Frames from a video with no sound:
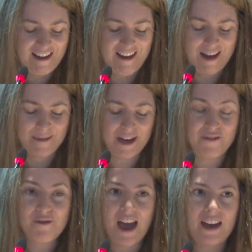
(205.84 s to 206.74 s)
And if
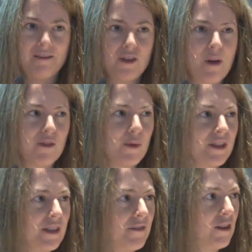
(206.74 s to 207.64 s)
any of you ever
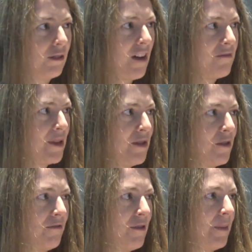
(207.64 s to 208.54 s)
worked in the federal government,
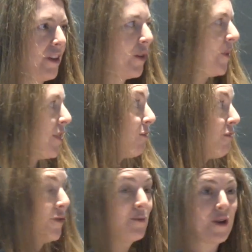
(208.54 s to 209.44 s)
you're familiar with the
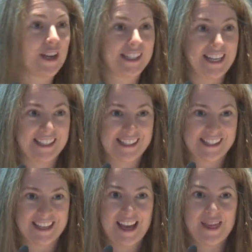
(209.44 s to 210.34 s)
review
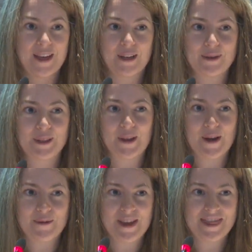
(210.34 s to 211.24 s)
process that goes
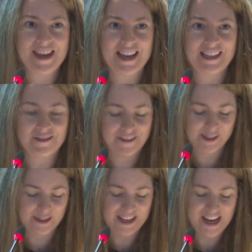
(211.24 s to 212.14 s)
along with the end of the
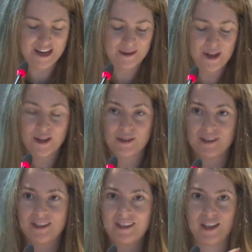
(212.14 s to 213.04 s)
fiscal year. So
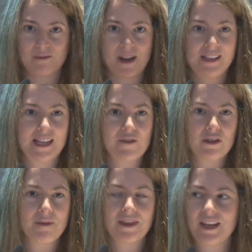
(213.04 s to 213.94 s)
this is, you know, my
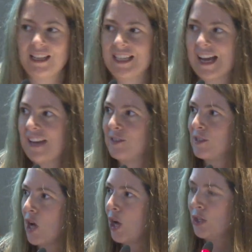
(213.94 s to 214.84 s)
7th month at NTIA. This
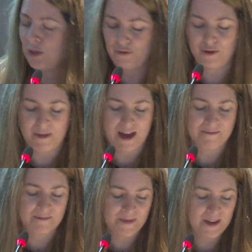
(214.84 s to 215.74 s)
is all new for me.